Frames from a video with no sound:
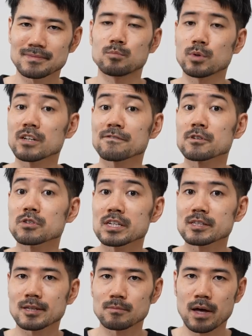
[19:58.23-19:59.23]
But if you
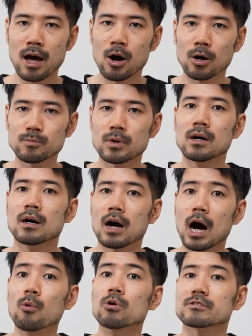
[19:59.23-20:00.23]
need some help,
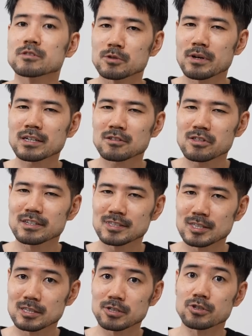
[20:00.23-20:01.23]
I will directly
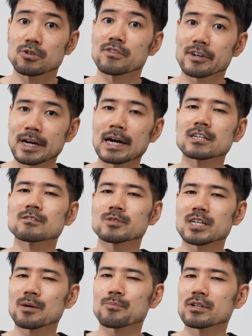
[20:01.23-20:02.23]
teach you the kind of
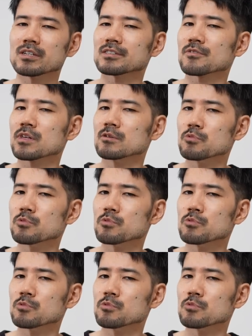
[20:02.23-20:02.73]
Japanese the